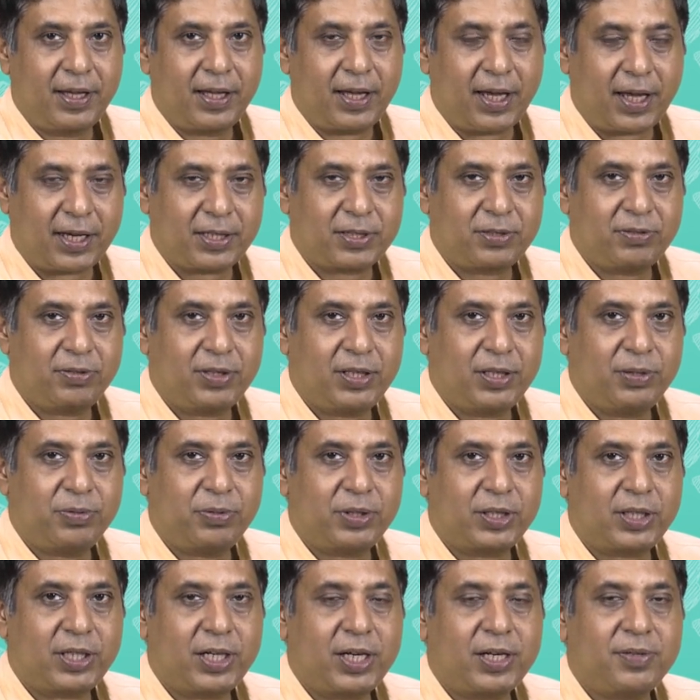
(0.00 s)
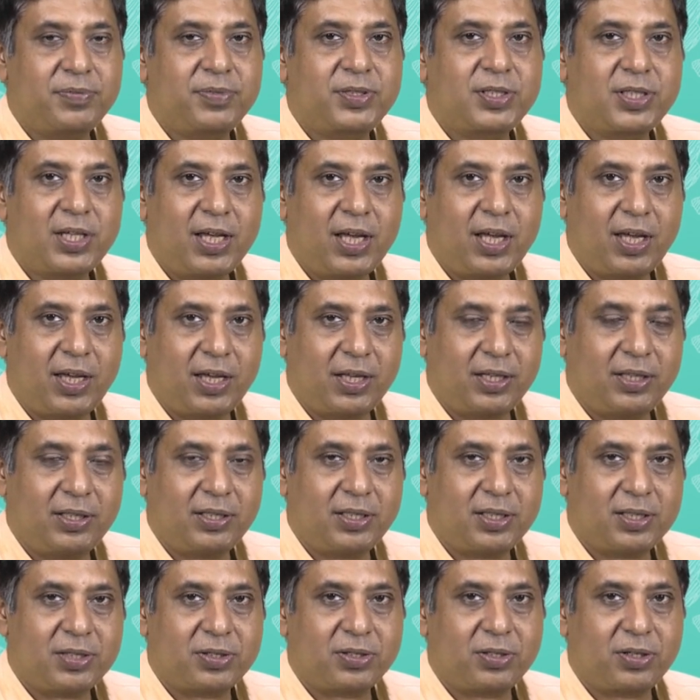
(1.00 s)
Actually, what I am saying
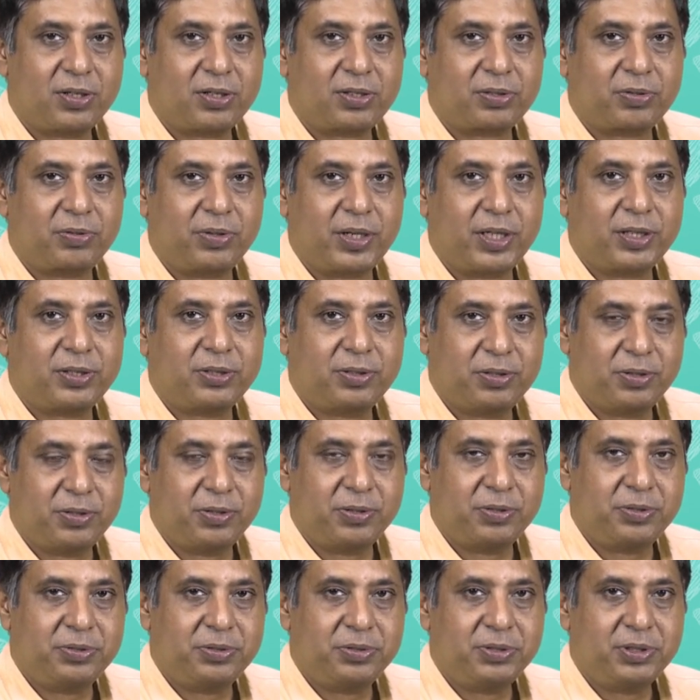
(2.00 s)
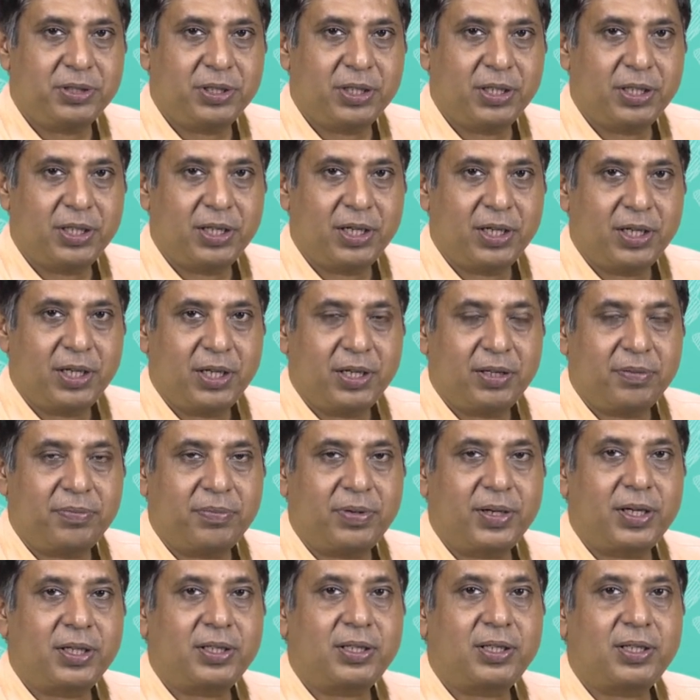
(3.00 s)
is not quite true,
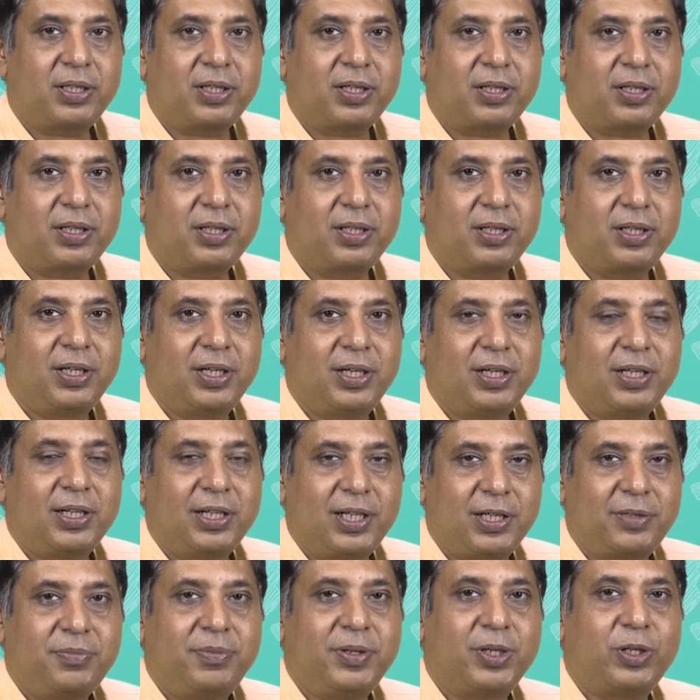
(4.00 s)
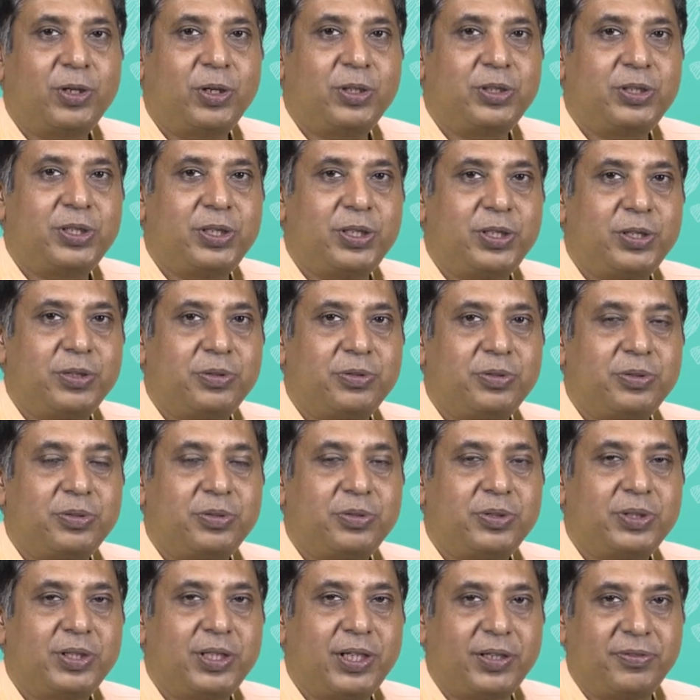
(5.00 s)
but let me continue
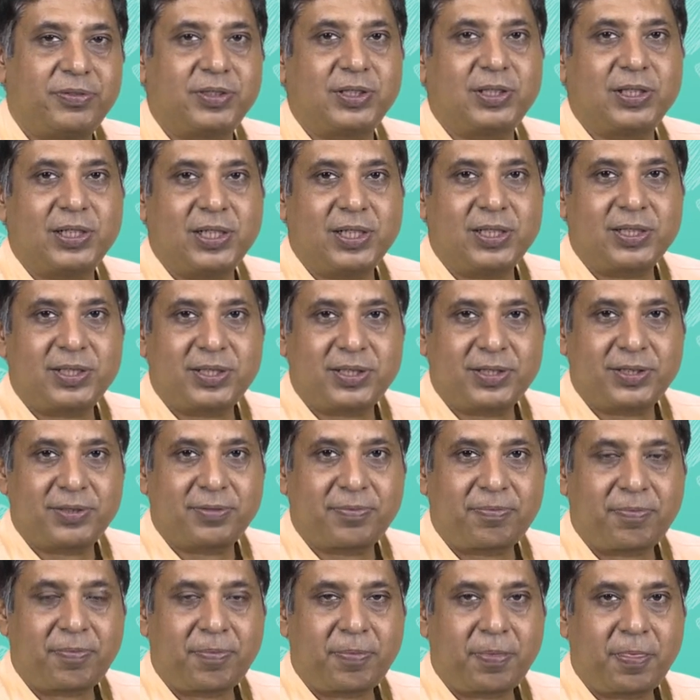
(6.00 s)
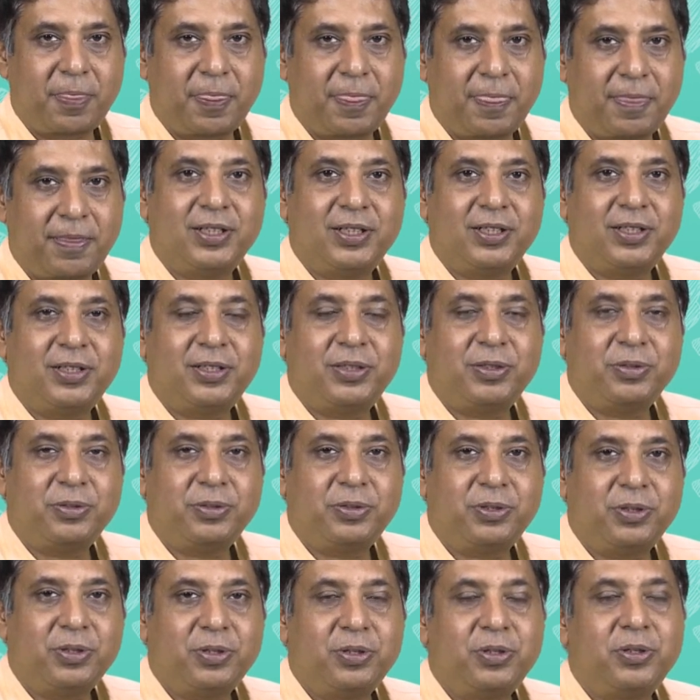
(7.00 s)
nevertheless. You
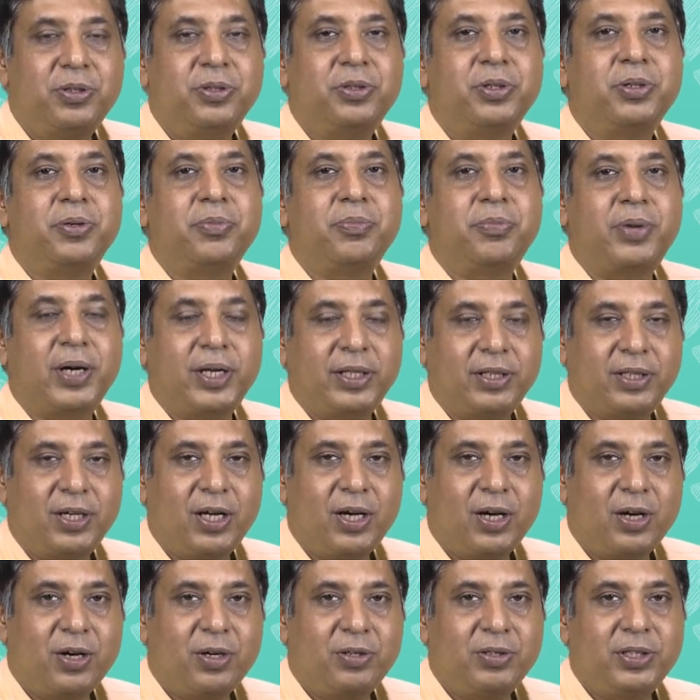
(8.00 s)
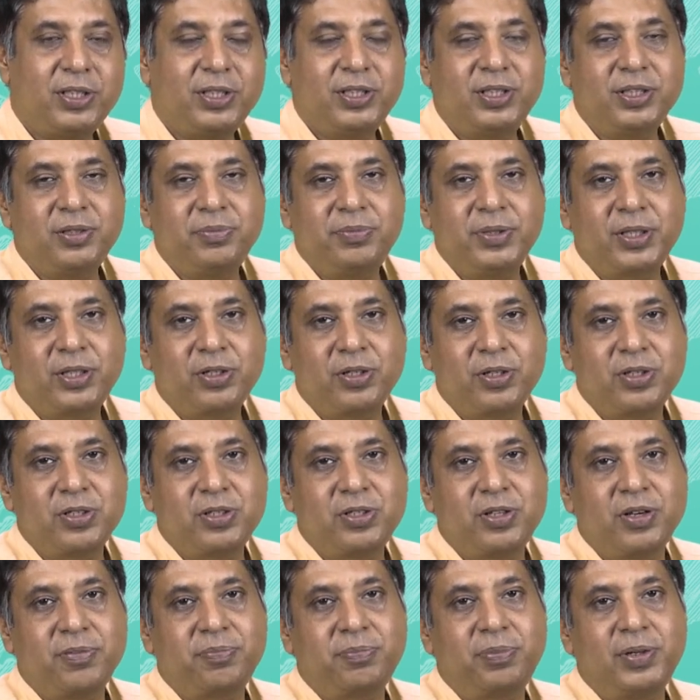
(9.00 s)
know by now, either because
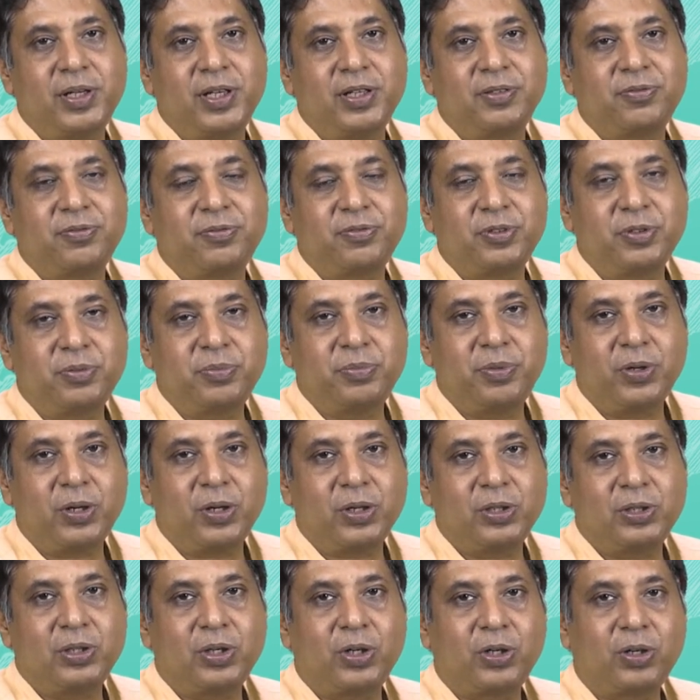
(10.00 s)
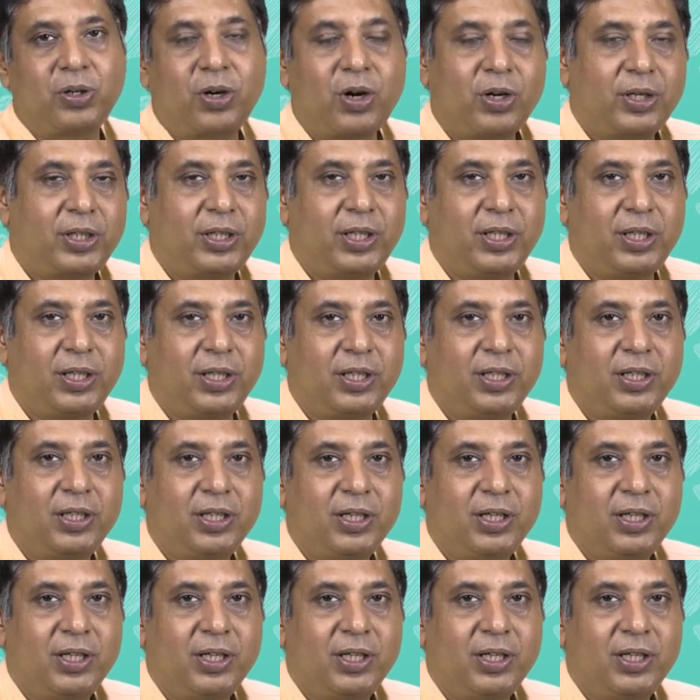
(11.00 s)
you have played football or hockey,